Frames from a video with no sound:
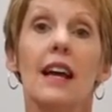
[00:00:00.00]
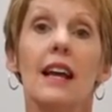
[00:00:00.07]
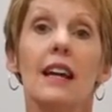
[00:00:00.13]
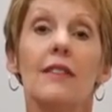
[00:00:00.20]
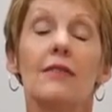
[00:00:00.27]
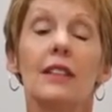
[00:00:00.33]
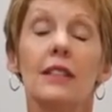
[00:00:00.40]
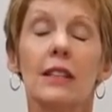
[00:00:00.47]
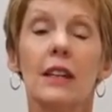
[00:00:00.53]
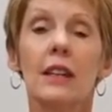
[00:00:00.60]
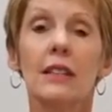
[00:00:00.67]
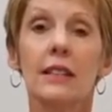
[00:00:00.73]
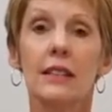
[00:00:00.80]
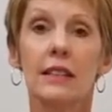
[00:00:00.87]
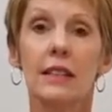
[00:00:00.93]
If the
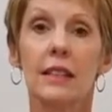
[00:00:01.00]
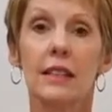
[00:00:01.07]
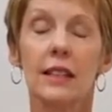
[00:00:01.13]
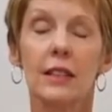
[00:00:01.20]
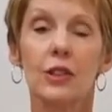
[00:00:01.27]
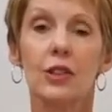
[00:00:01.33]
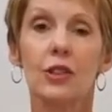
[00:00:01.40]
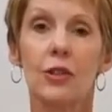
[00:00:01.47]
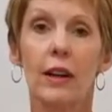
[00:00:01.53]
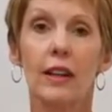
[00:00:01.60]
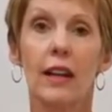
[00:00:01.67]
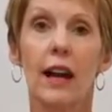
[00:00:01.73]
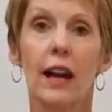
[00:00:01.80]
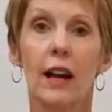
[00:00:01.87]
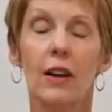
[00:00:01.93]
tongue is sticking straight
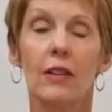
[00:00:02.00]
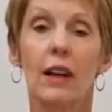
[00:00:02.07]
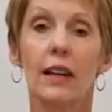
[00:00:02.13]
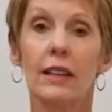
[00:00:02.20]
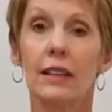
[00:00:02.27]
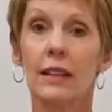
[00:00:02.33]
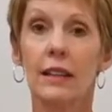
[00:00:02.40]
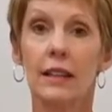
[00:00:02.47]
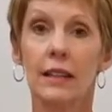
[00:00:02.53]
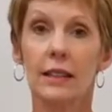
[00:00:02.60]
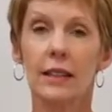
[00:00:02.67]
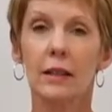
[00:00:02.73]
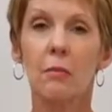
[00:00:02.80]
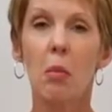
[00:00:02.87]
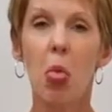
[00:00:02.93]
out like this,